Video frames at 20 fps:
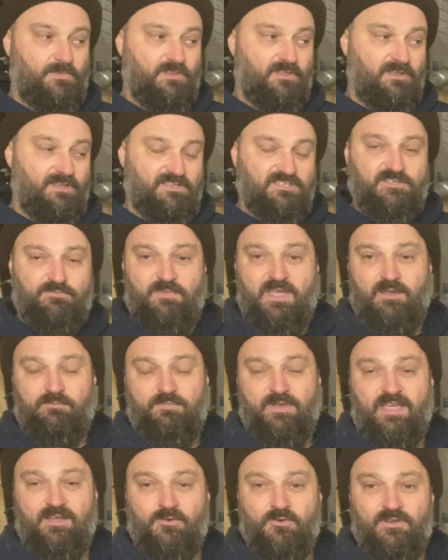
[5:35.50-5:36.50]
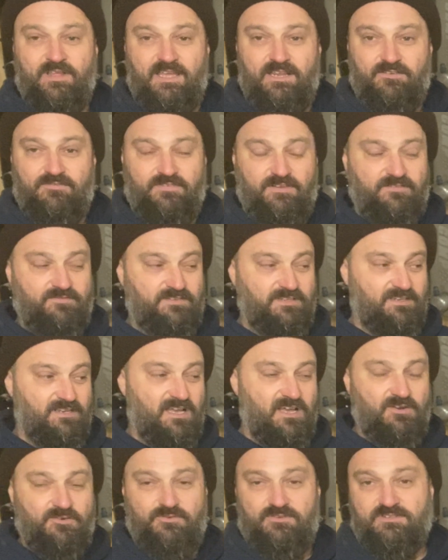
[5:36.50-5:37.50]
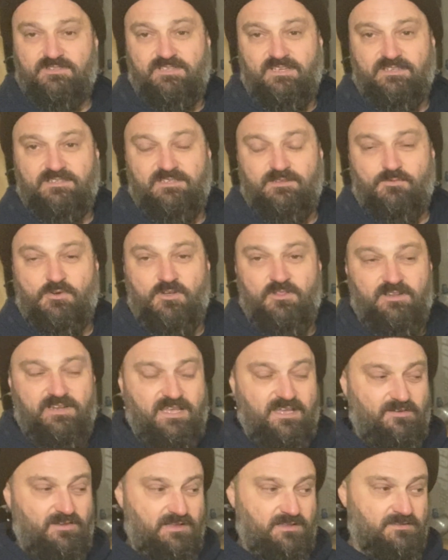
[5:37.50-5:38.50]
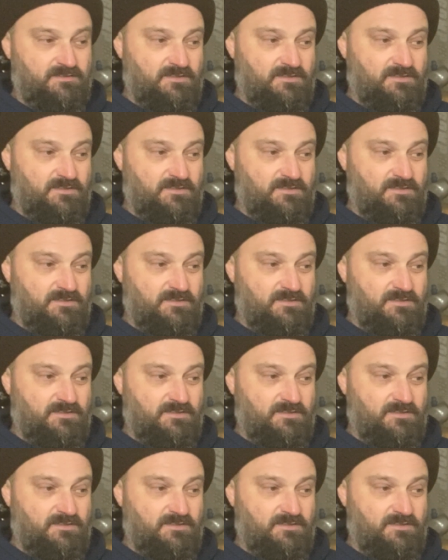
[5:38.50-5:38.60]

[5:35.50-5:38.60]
it's smack bang on 850 at 160 mile an hour.